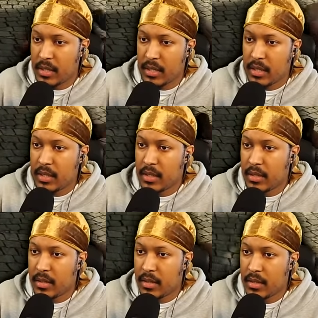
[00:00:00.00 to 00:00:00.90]

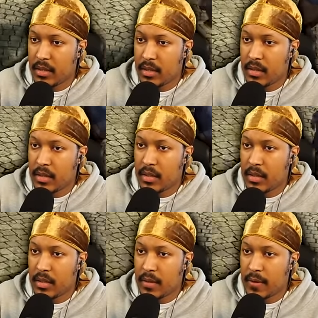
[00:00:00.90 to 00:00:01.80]

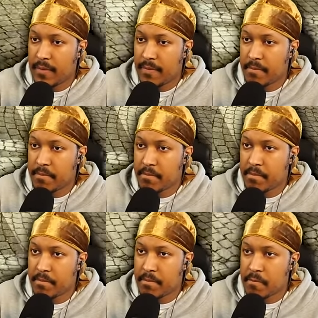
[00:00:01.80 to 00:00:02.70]

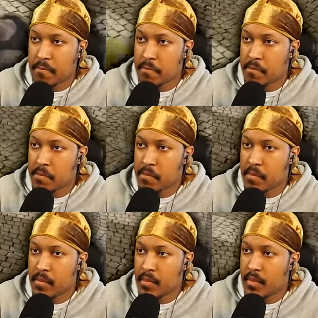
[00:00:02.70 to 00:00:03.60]

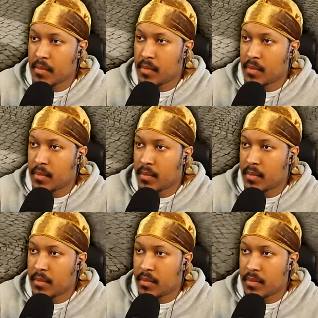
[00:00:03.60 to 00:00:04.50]

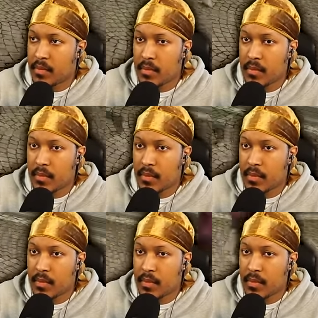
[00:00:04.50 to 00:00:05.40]

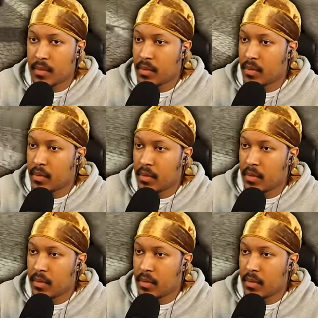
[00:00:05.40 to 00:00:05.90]
(silence)